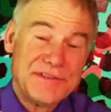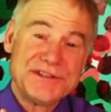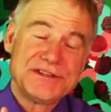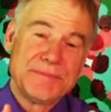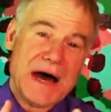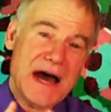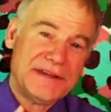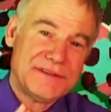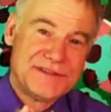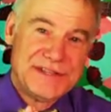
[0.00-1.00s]
this is a
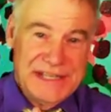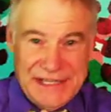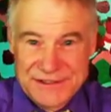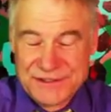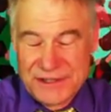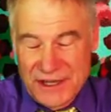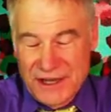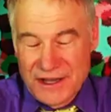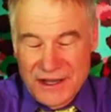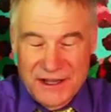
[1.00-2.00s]
behind the scenes uh,
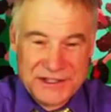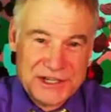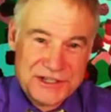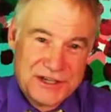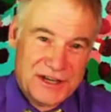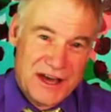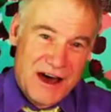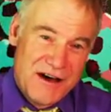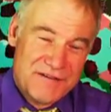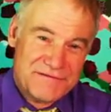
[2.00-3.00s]
uh, edition
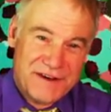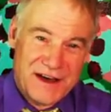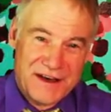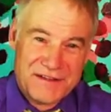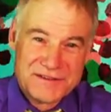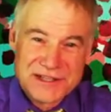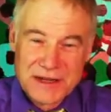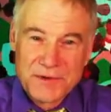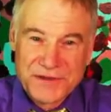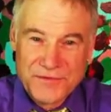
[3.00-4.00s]
of uh,
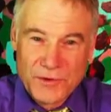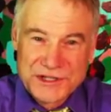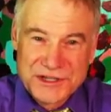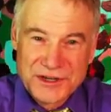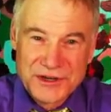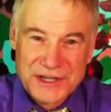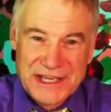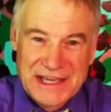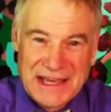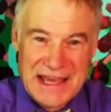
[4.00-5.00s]
Celebrity Fortune
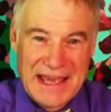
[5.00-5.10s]
Cookie.